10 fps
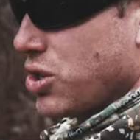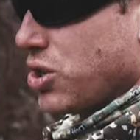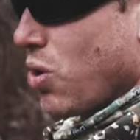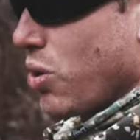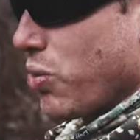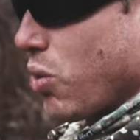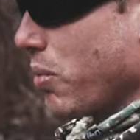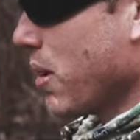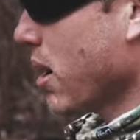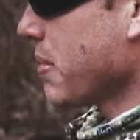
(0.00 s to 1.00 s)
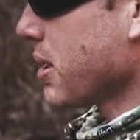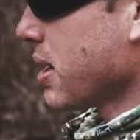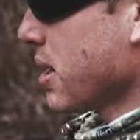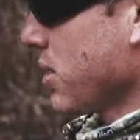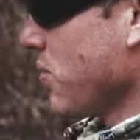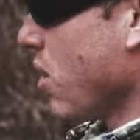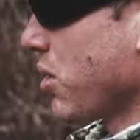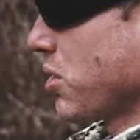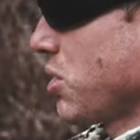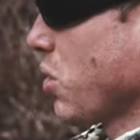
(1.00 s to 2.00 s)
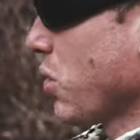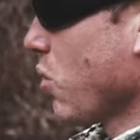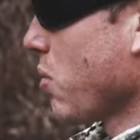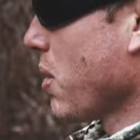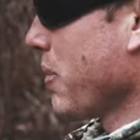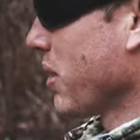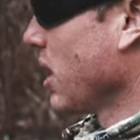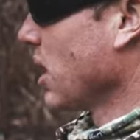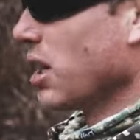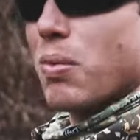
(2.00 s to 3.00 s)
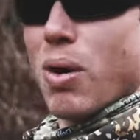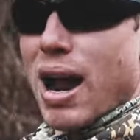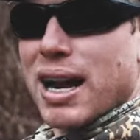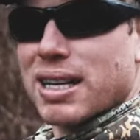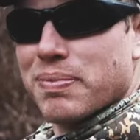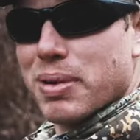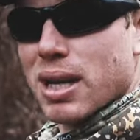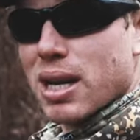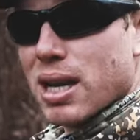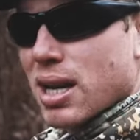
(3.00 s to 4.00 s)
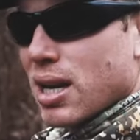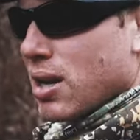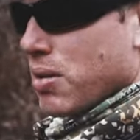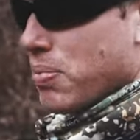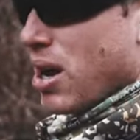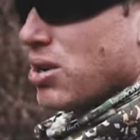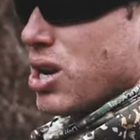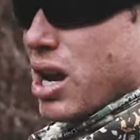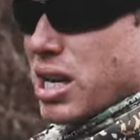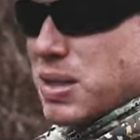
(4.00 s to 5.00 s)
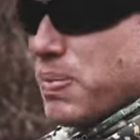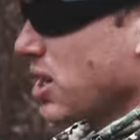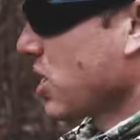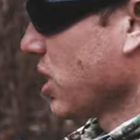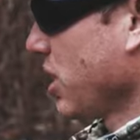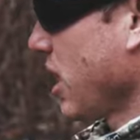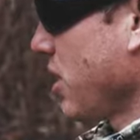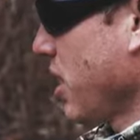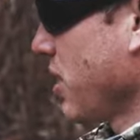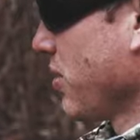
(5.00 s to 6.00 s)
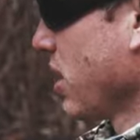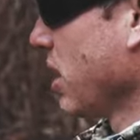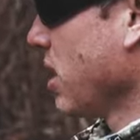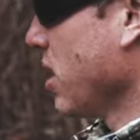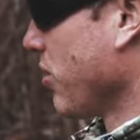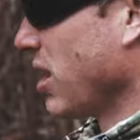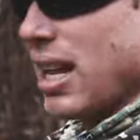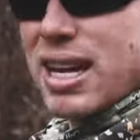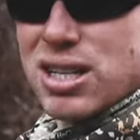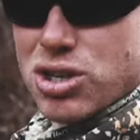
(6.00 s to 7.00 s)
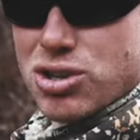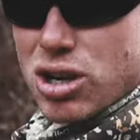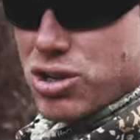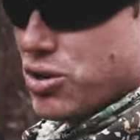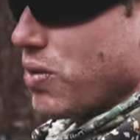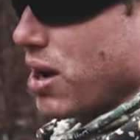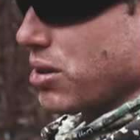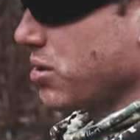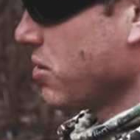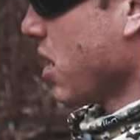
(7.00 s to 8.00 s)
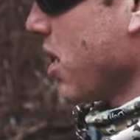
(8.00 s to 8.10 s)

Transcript: are starting to warm up the water's starting to warm up. They're getting a little more active, but brown trout especially, they, they really relate to structure well. So,